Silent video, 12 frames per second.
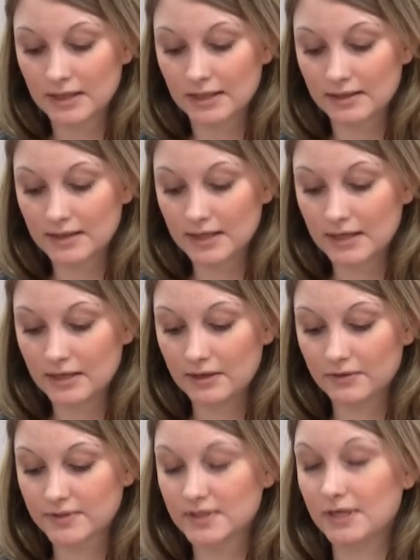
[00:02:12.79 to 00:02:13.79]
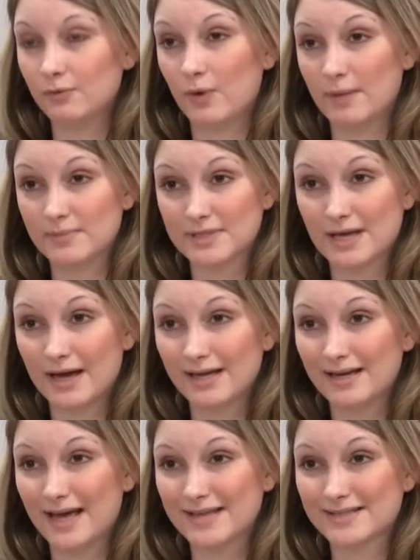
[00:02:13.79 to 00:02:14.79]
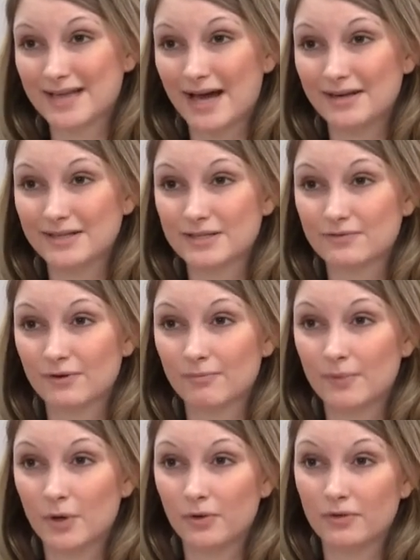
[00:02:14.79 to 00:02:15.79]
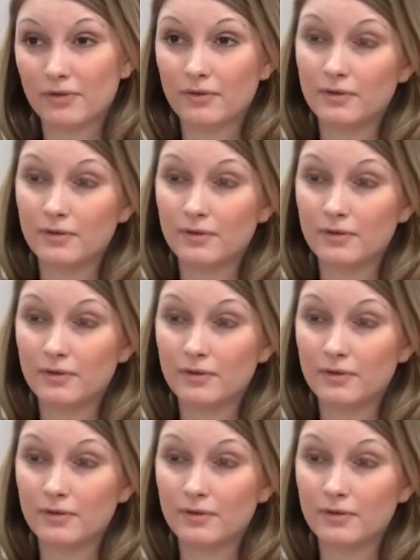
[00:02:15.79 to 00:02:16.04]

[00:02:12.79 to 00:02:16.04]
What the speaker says: The EEOC website has guidance for both